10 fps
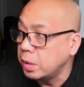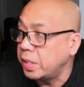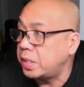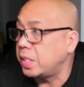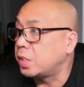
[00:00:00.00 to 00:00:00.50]

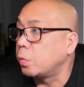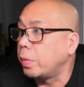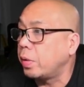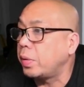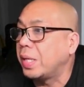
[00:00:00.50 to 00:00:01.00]
it's a
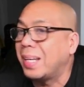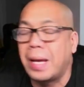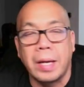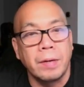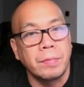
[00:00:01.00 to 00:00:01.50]
rare thing to
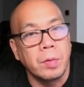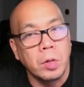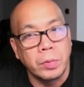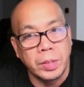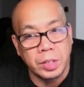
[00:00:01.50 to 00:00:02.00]
have
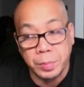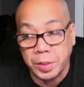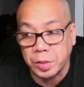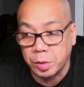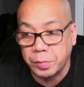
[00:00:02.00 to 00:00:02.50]
over here,
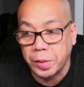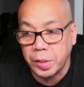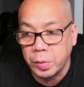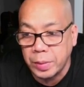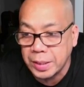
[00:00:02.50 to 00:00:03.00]
especially over here in
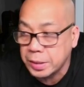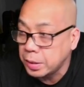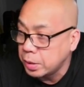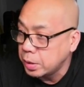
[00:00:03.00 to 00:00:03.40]
the U.S.